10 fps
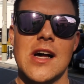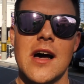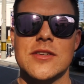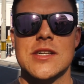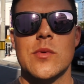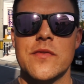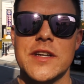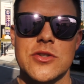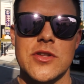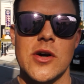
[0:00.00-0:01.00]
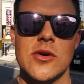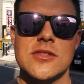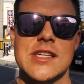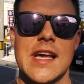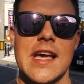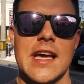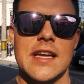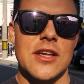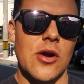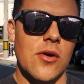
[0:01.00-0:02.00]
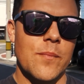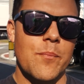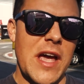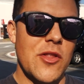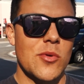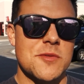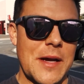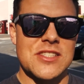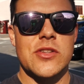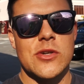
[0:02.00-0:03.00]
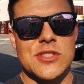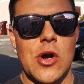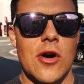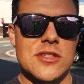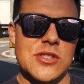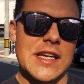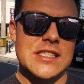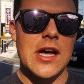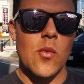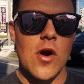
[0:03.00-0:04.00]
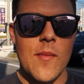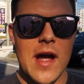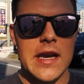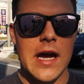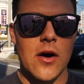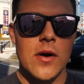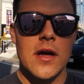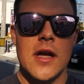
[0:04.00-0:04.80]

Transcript: Obviously I want to feature those and, you know, pay the respects to those cars. So that's kind of where I'm at now,